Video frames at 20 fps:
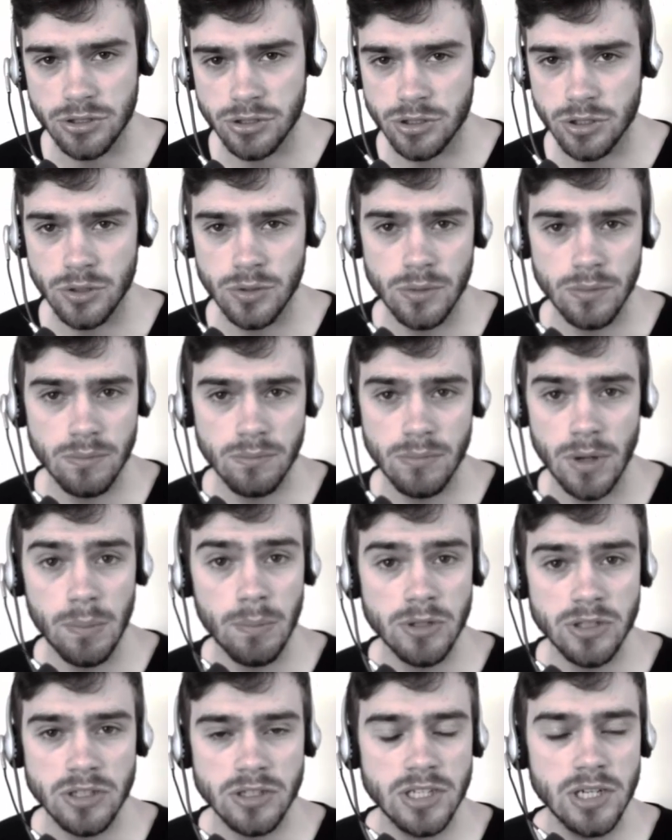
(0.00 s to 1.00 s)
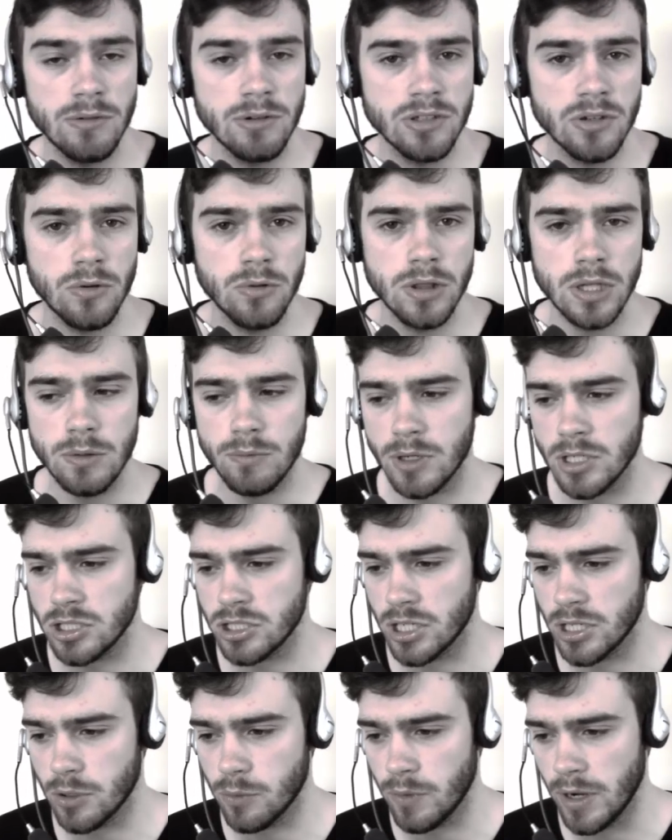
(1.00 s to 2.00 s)
so my Musketeer was only 1
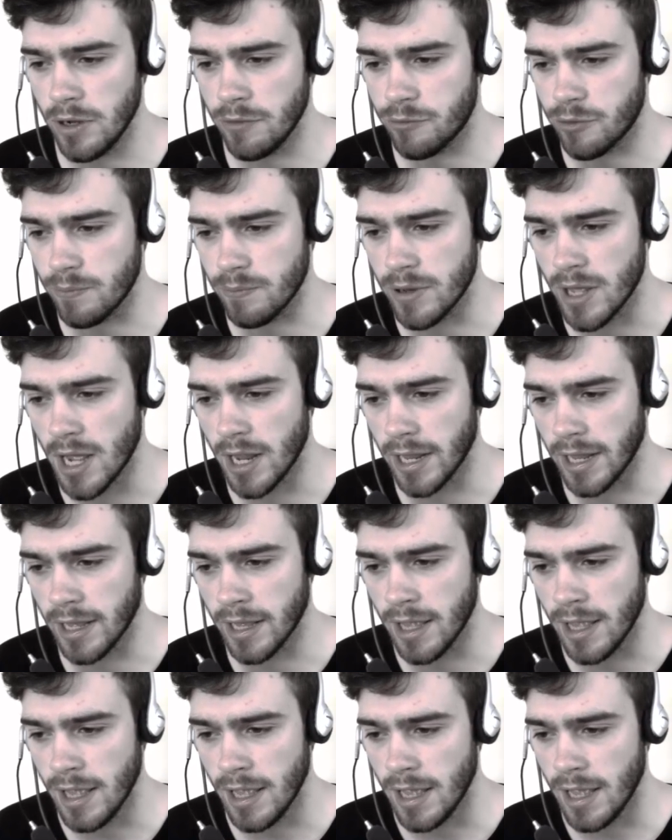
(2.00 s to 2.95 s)
shot away from dying,